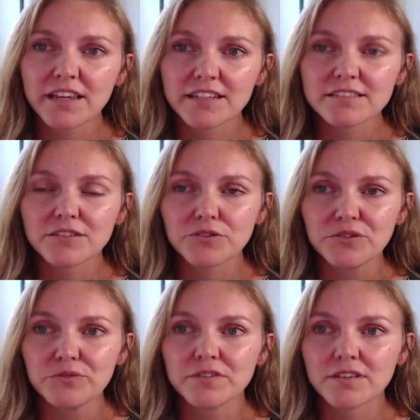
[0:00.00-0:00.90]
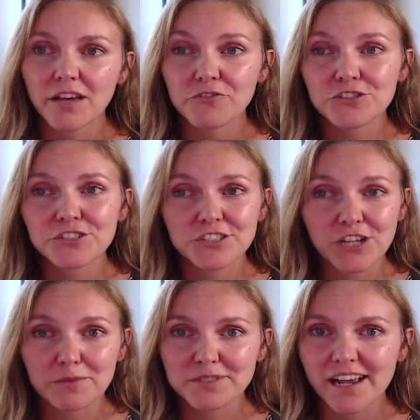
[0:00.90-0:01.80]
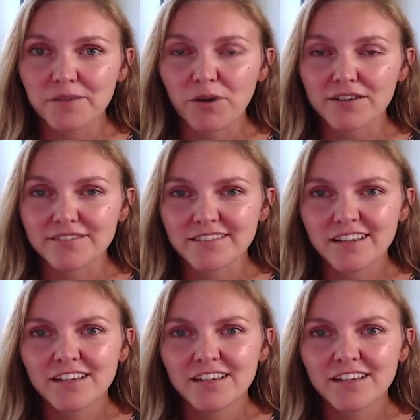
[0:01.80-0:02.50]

ACLU leveraged the Jamstack model